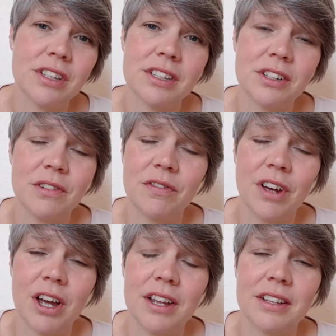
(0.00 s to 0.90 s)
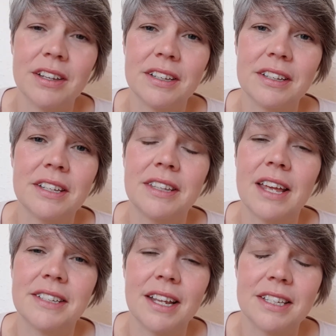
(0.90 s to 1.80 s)
the sort of
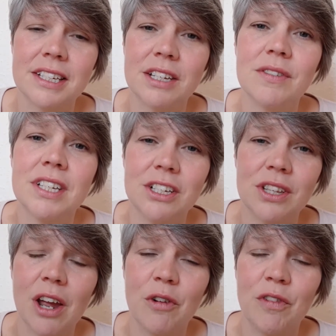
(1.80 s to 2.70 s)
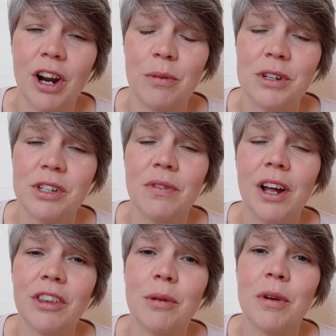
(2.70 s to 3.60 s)
their sensitivity to their environment
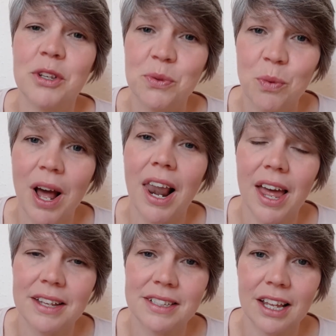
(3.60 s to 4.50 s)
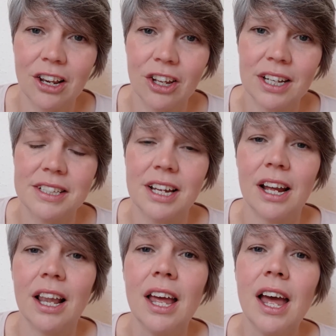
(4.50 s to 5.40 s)
around them, as well as their learning style.